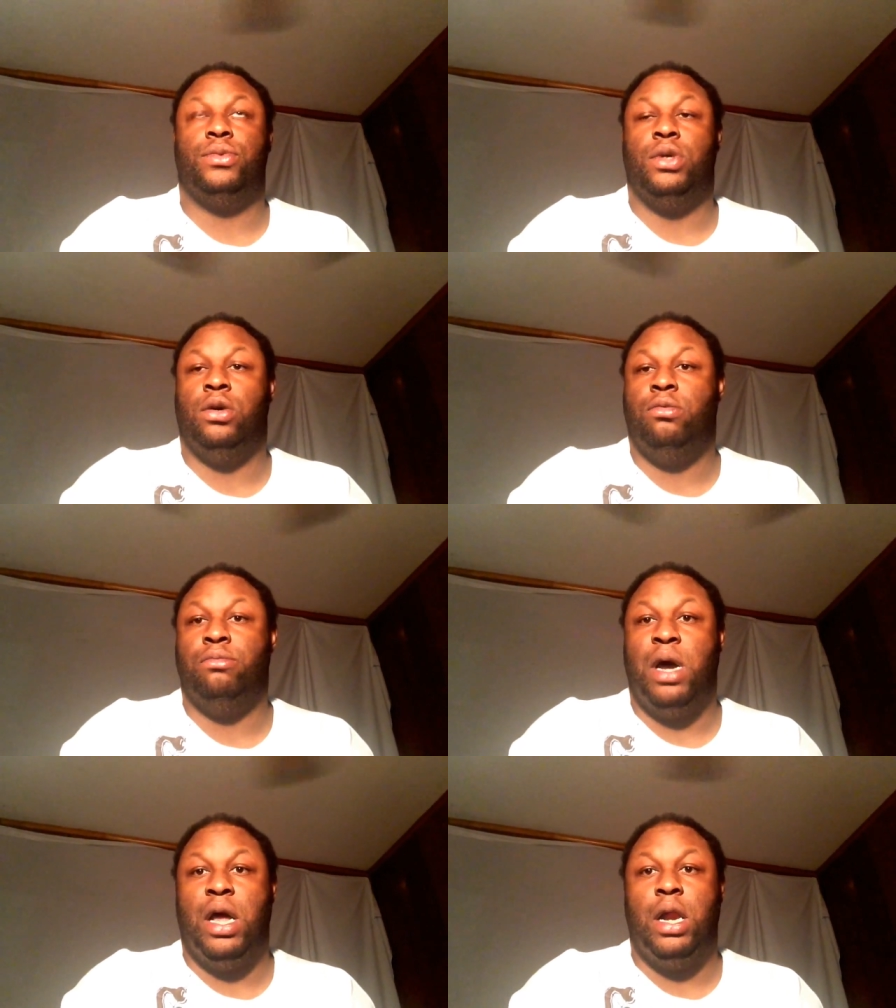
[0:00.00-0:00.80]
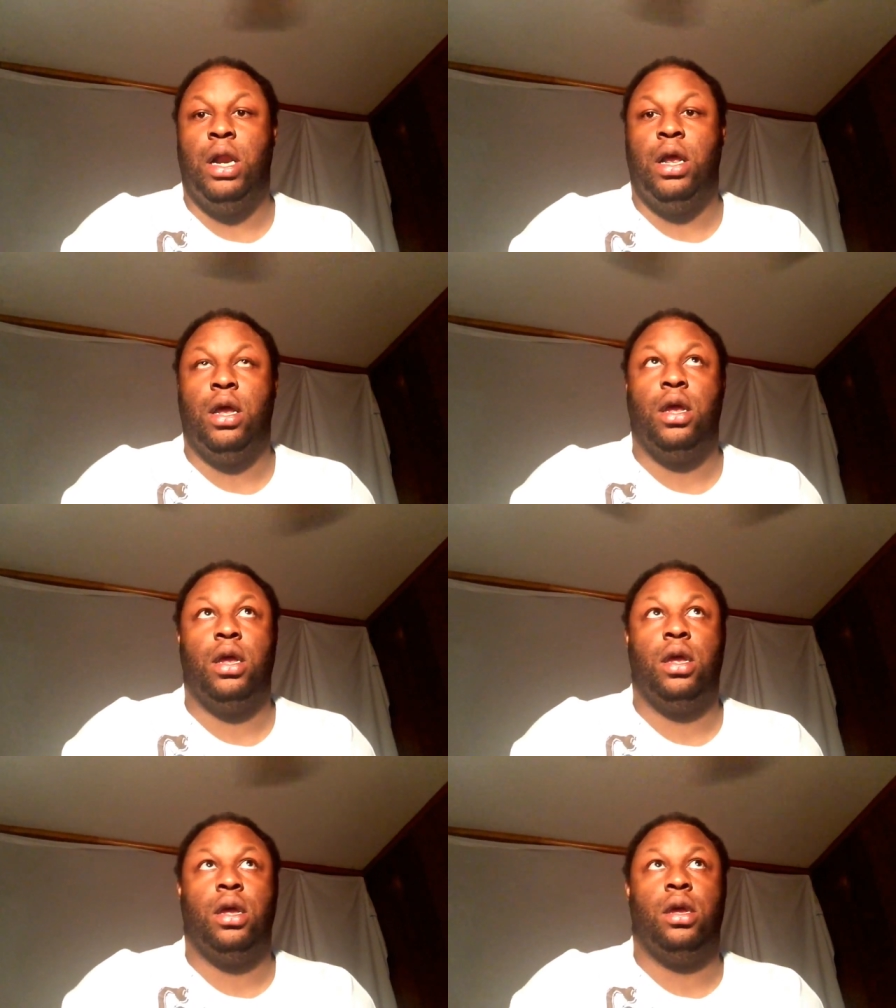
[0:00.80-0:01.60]
Oh my
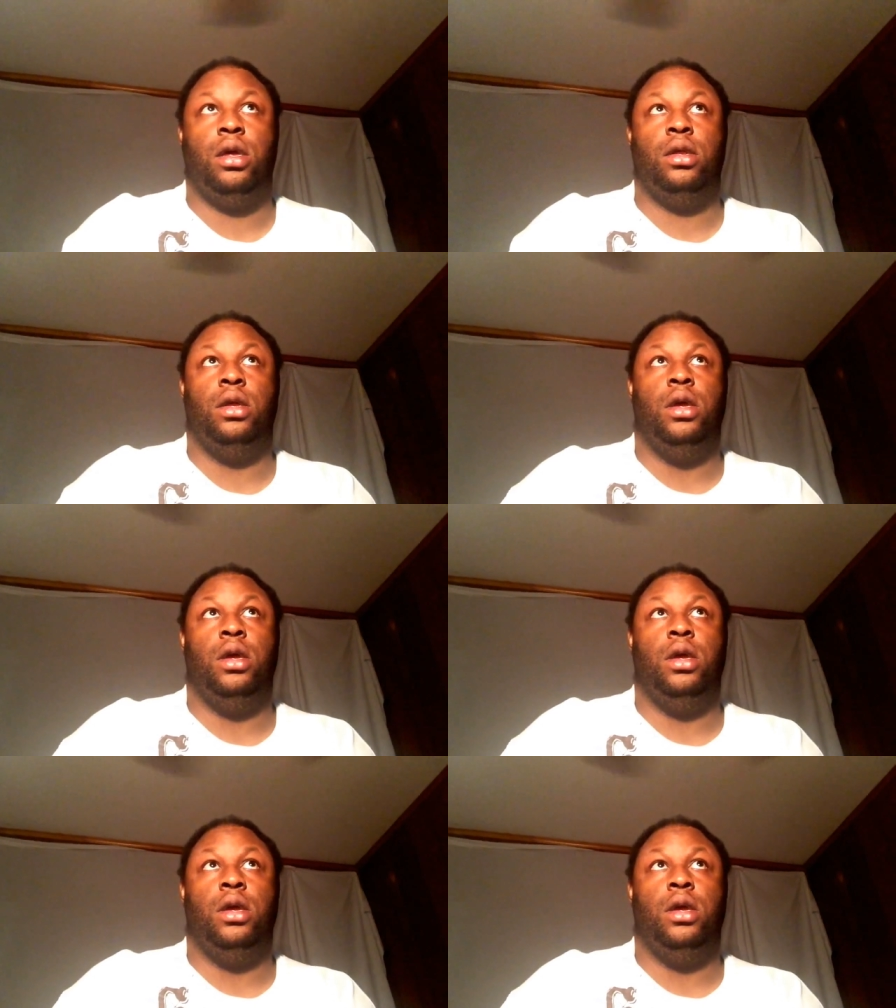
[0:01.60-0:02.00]
land.